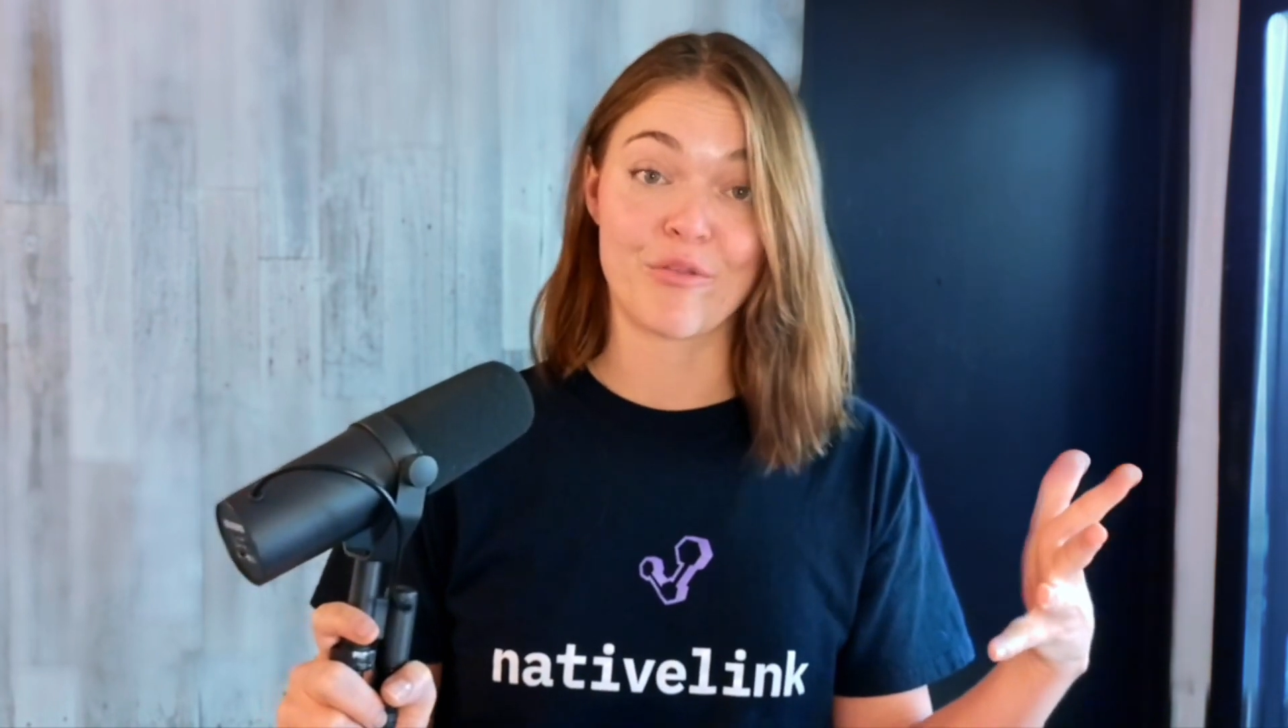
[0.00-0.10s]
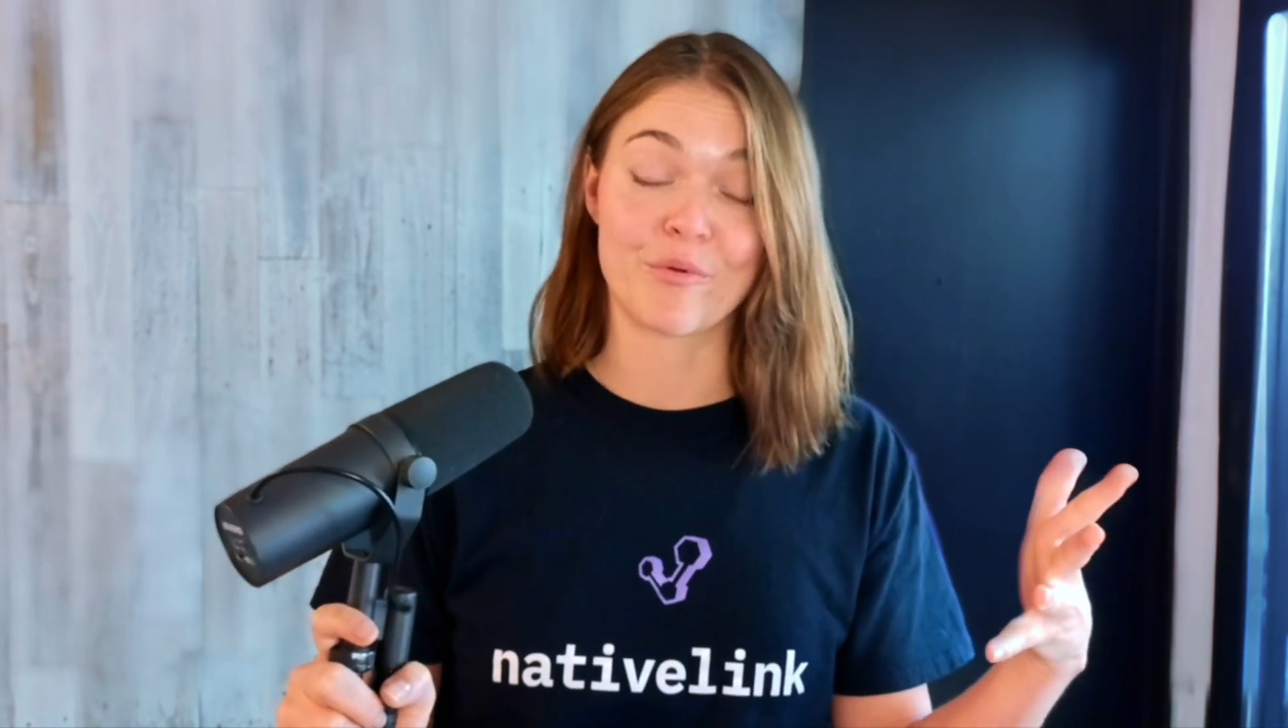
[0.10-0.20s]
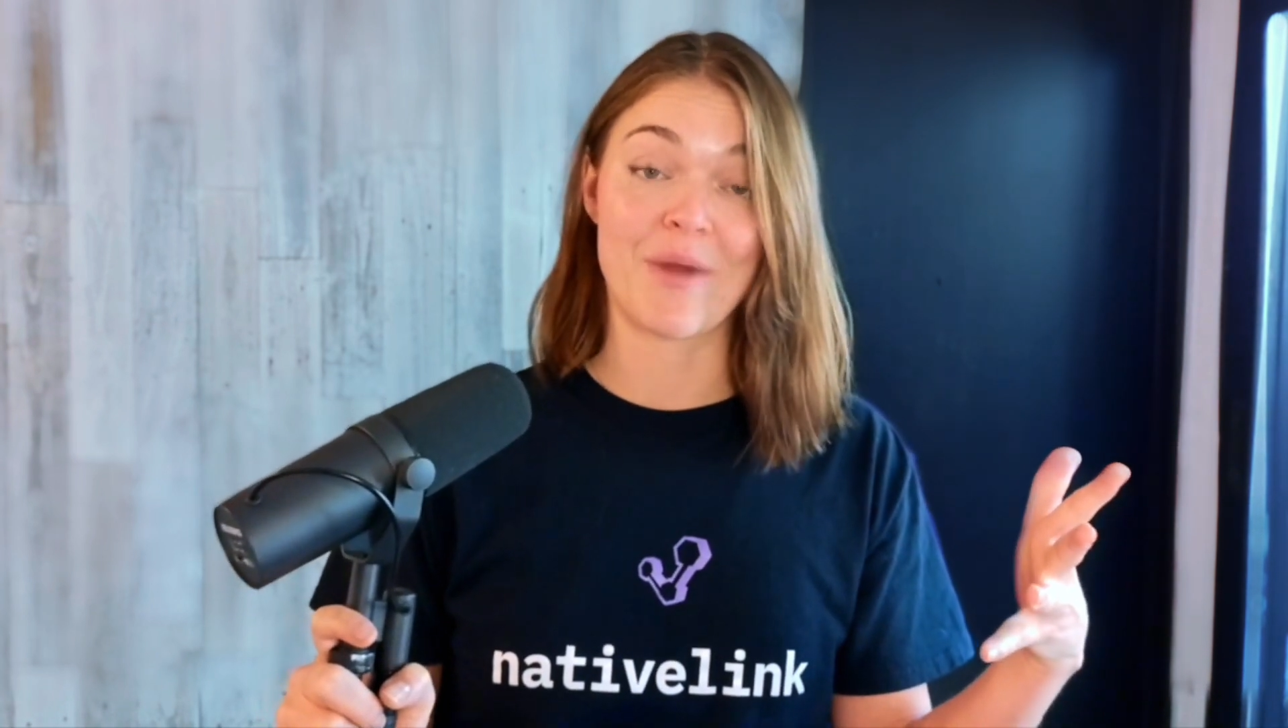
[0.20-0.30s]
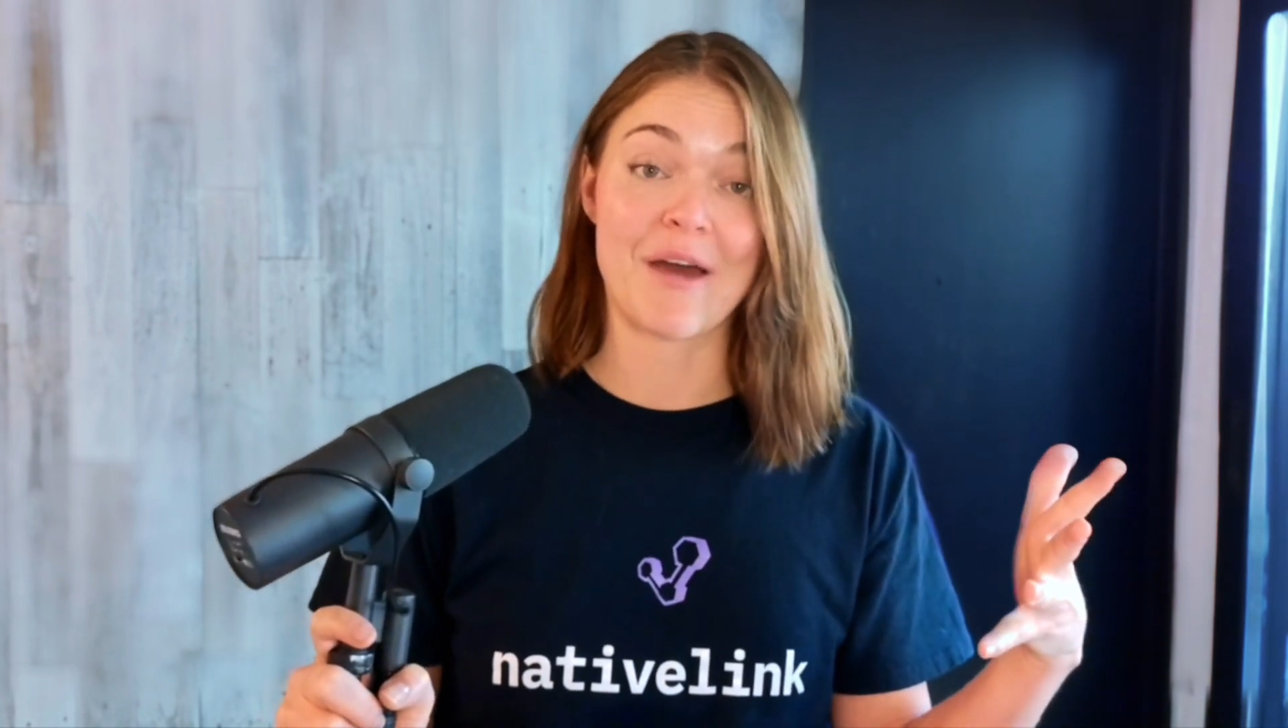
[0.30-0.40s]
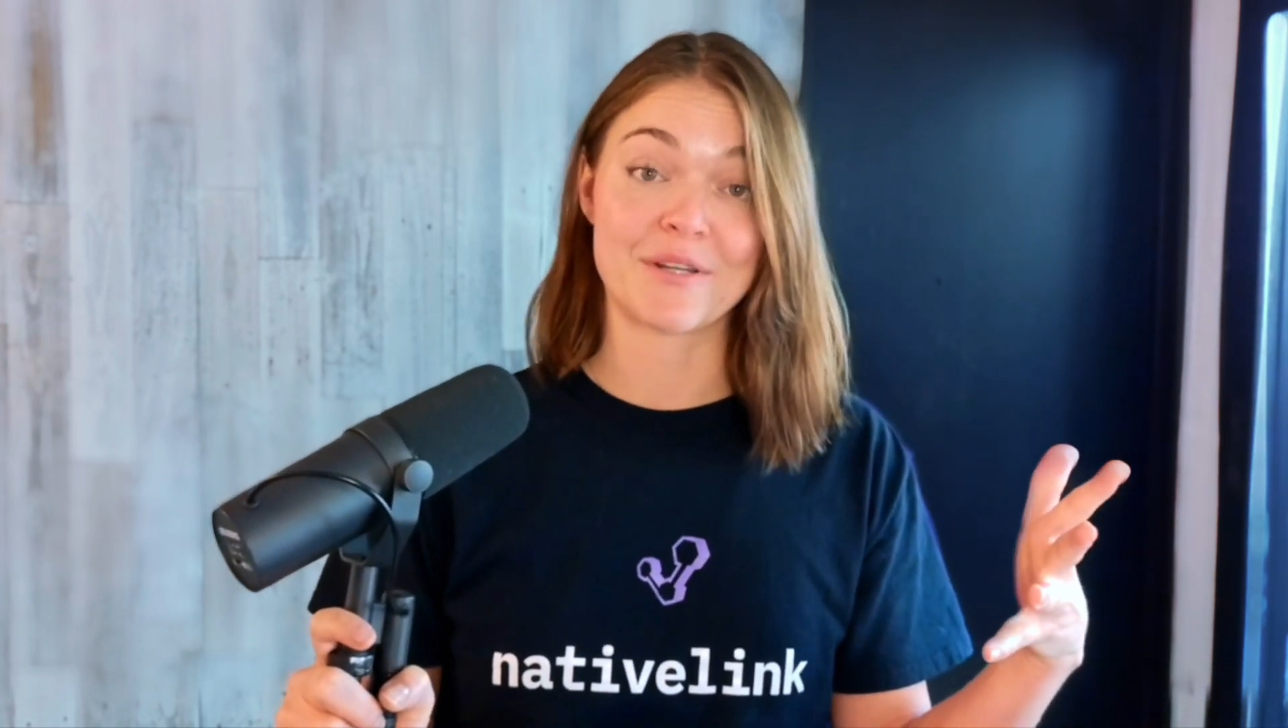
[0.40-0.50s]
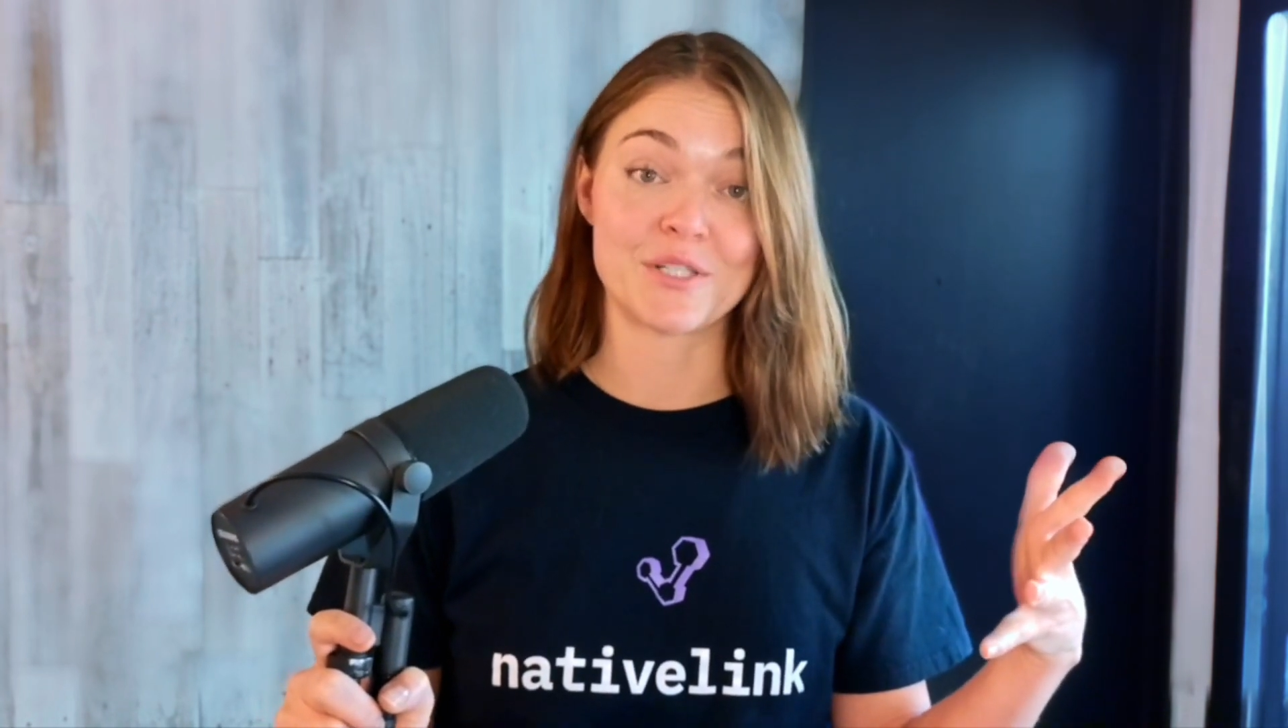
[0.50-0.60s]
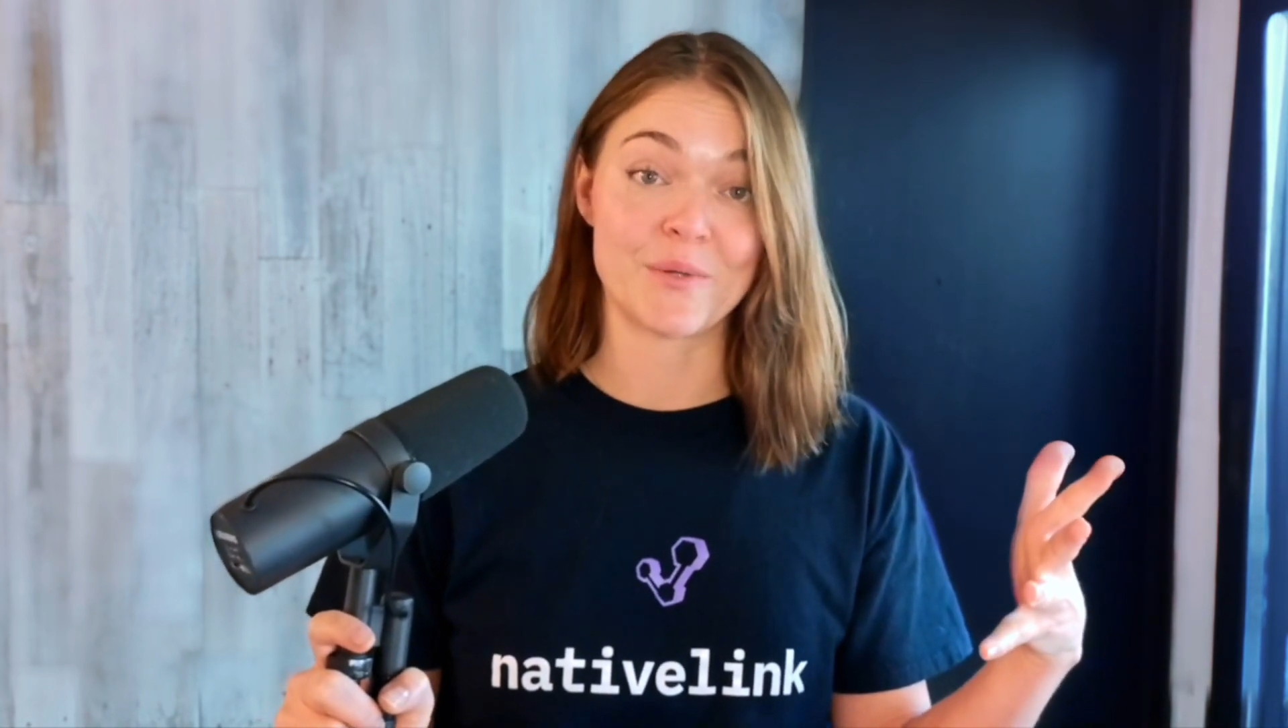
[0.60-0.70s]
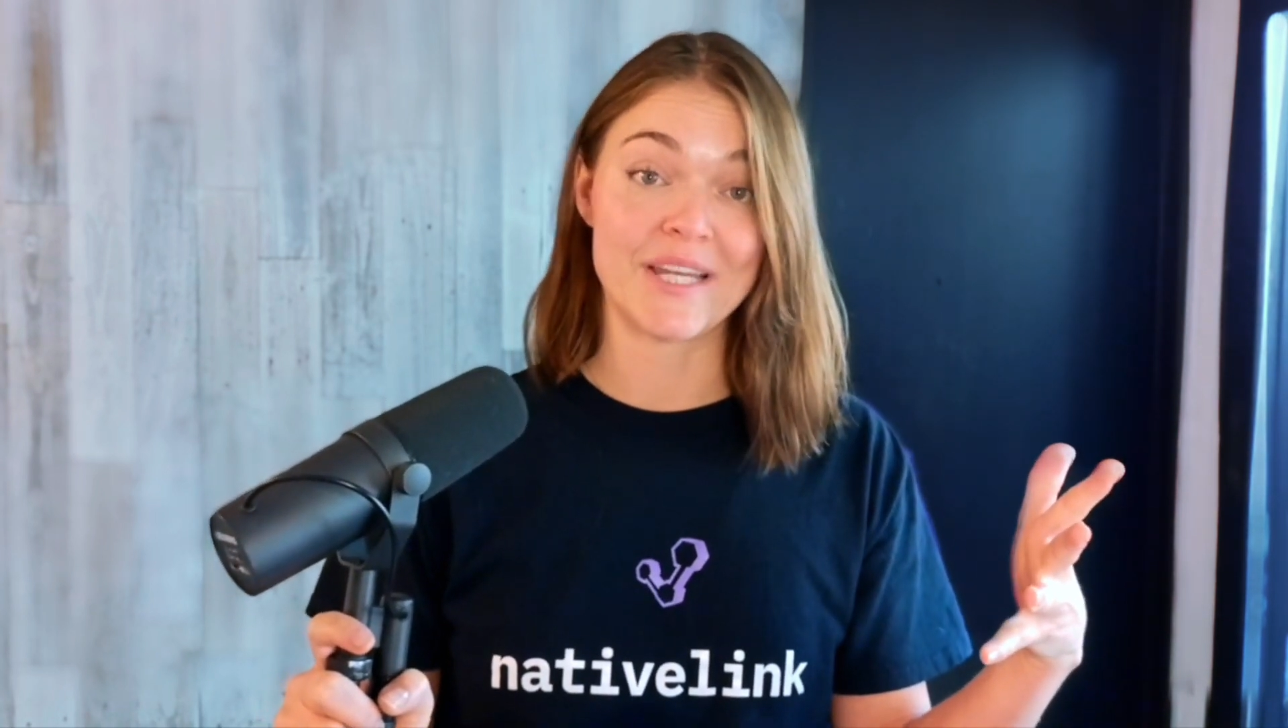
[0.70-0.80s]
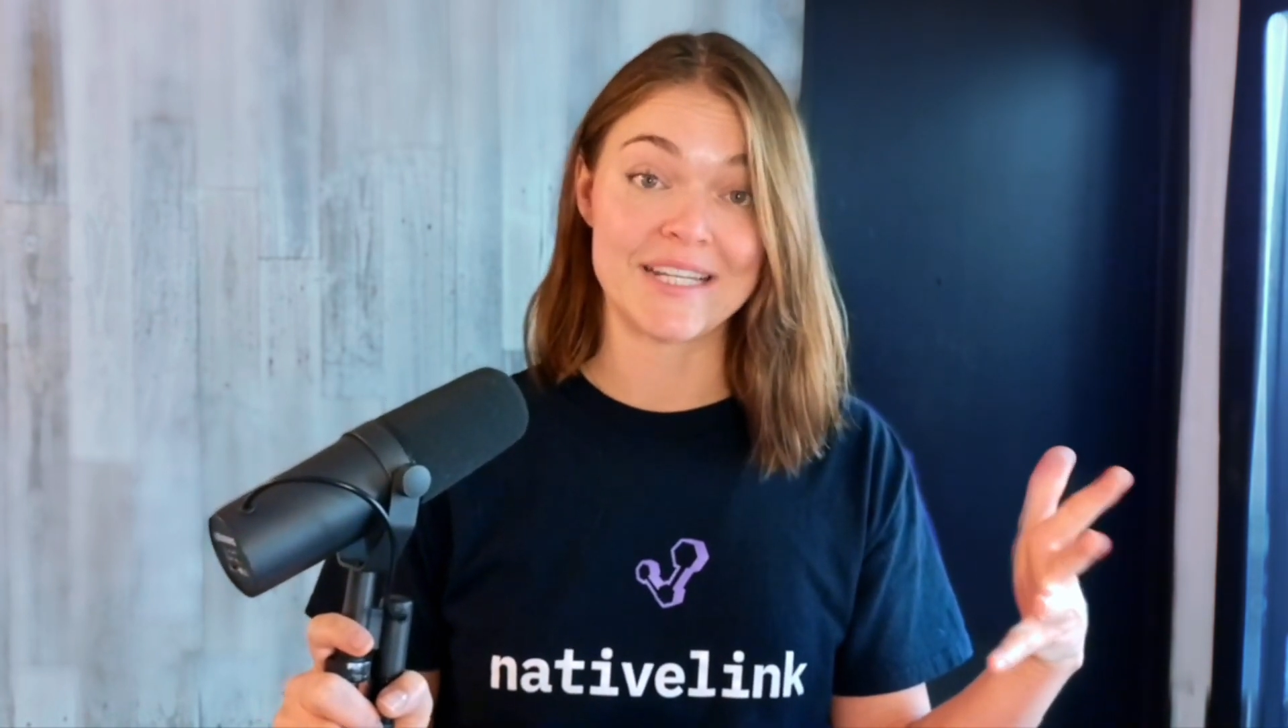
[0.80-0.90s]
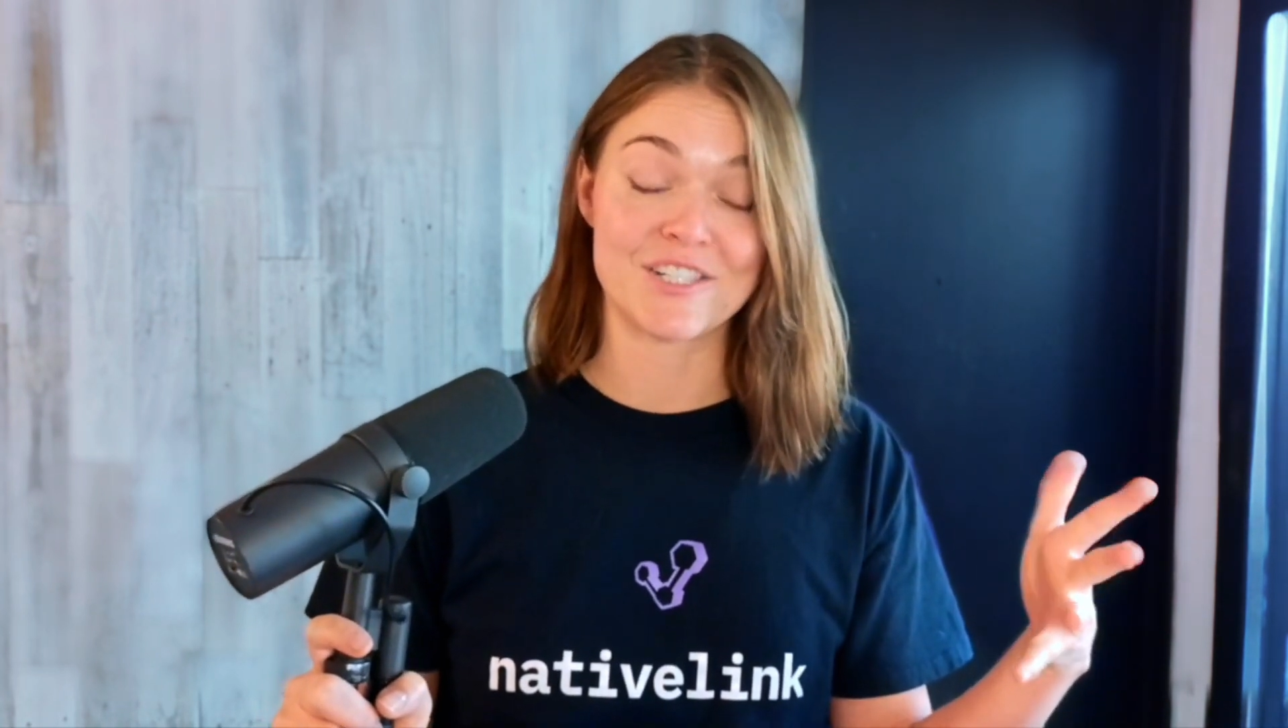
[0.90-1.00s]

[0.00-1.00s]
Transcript: through how to do it.